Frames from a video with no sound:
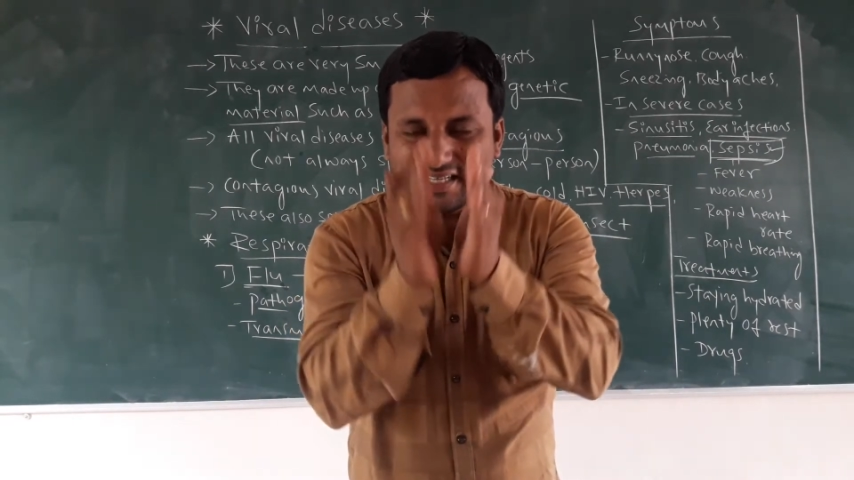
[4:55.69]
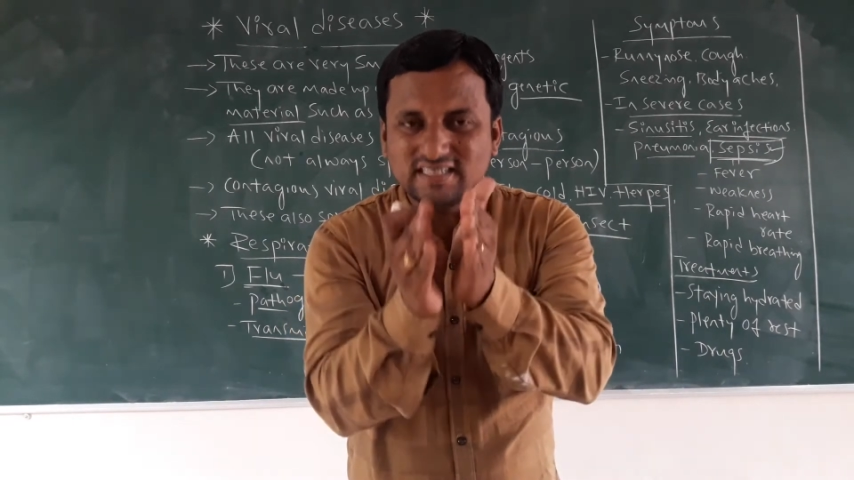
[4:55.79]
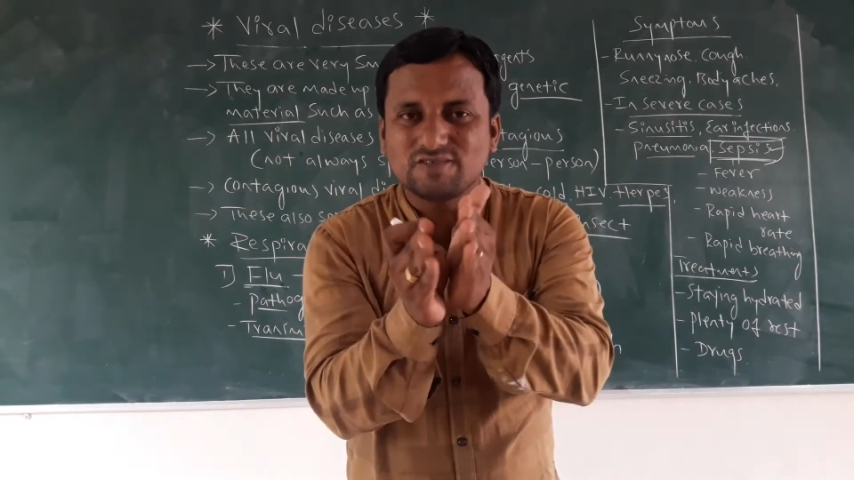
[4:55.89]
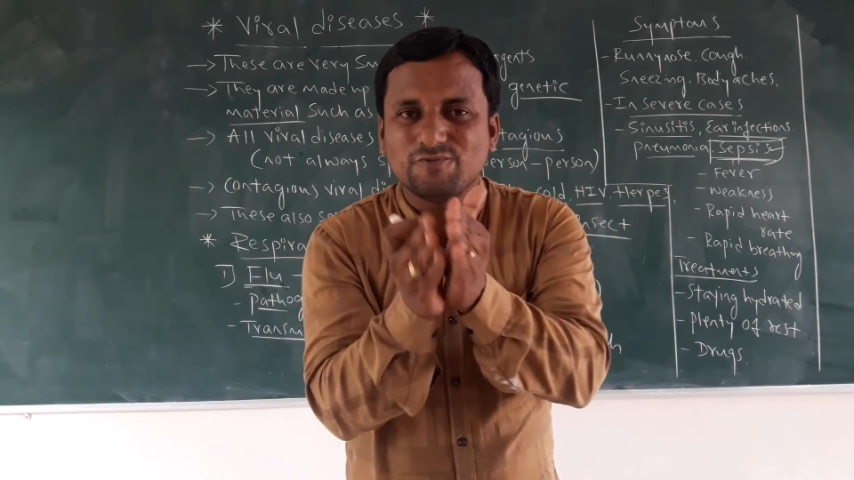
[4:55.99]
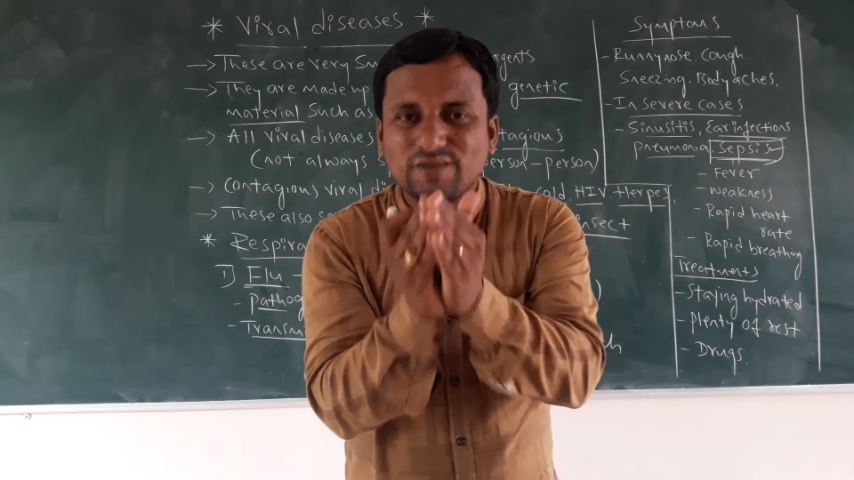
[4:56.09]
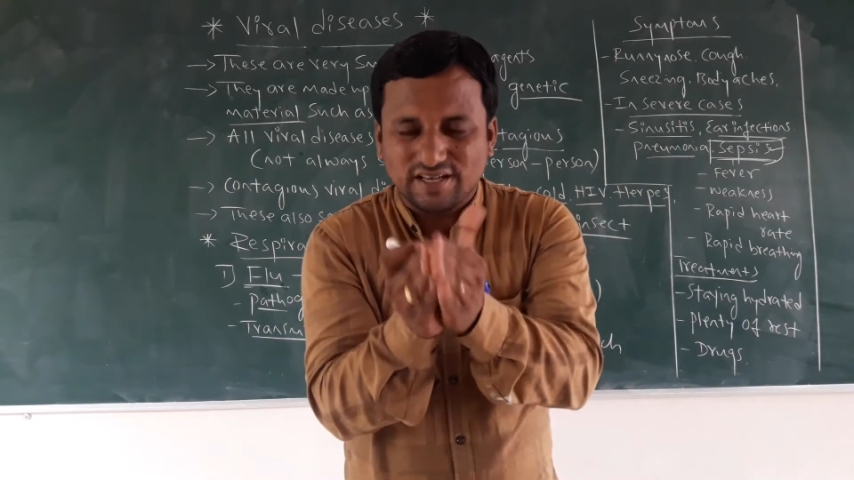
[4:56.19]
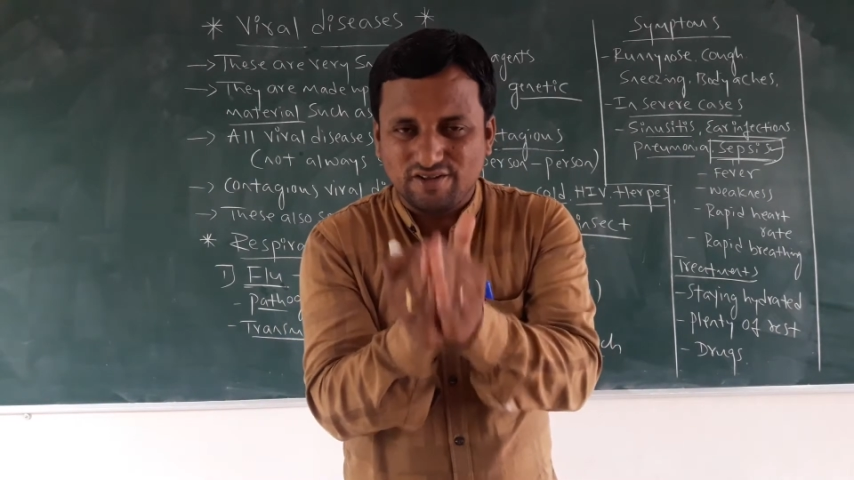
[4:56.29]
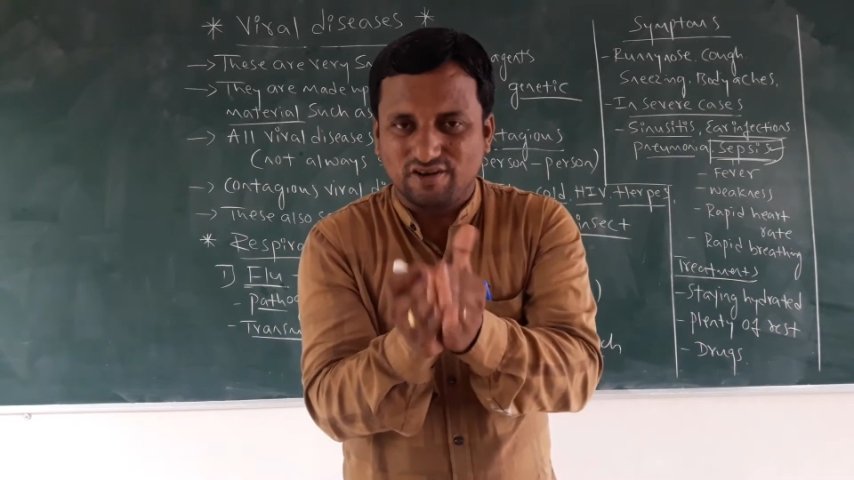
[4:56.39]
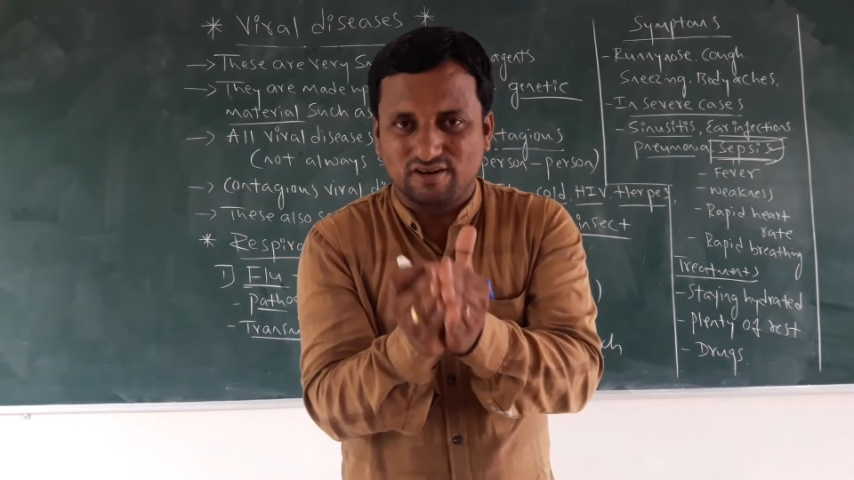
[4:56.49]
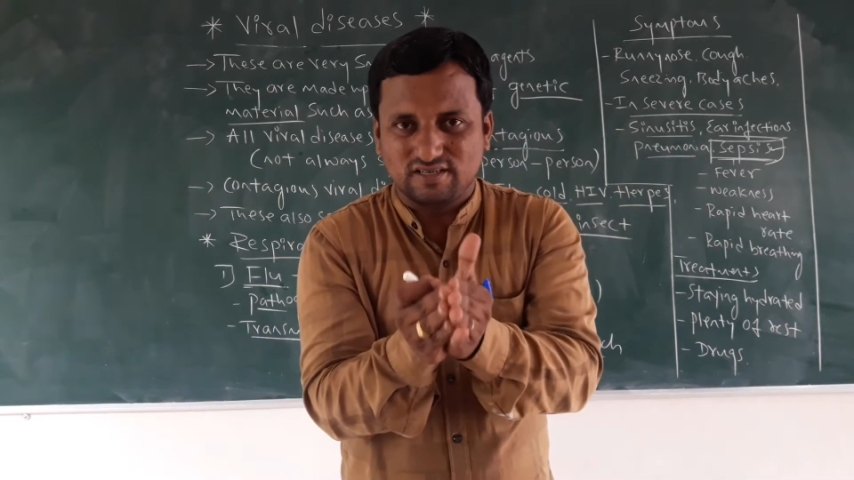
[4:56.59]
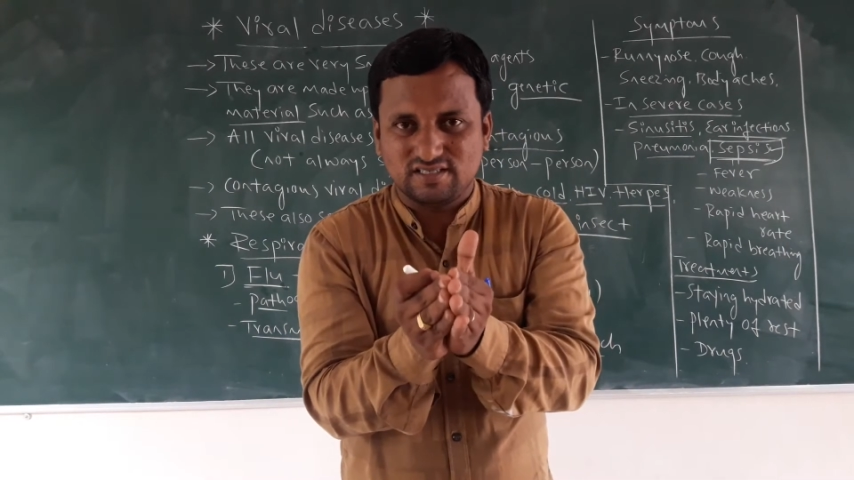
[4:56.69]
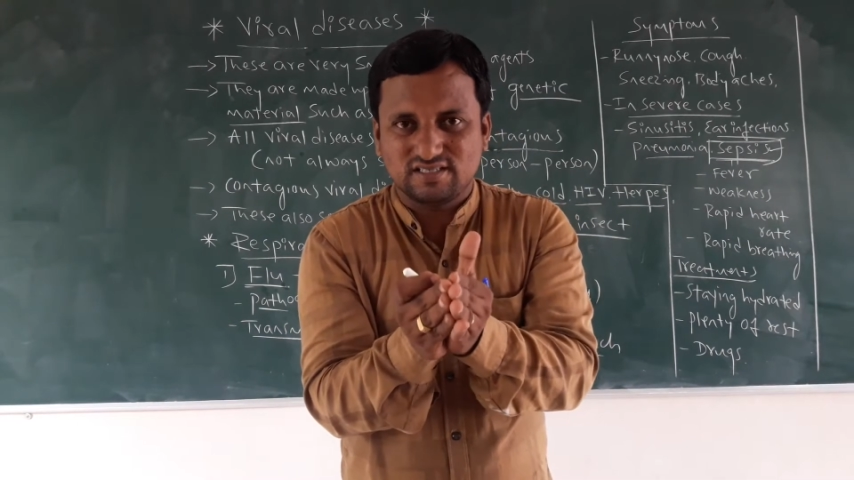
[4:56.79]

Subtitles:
these virions